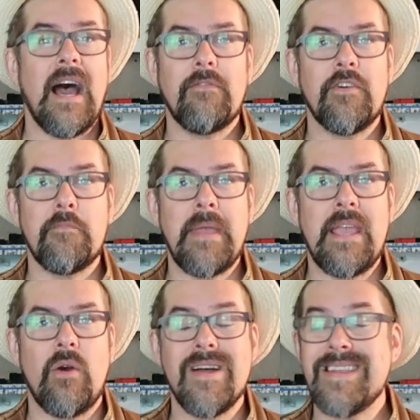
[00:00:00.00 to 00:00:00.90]
Alfa
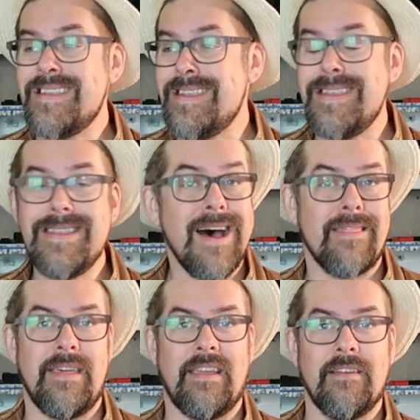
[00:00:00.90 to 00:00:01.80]
Romeo,
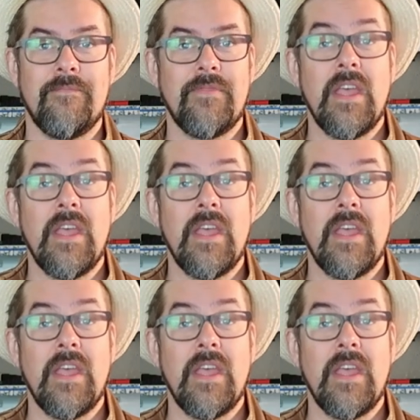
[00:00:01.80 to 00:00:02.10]
nothing.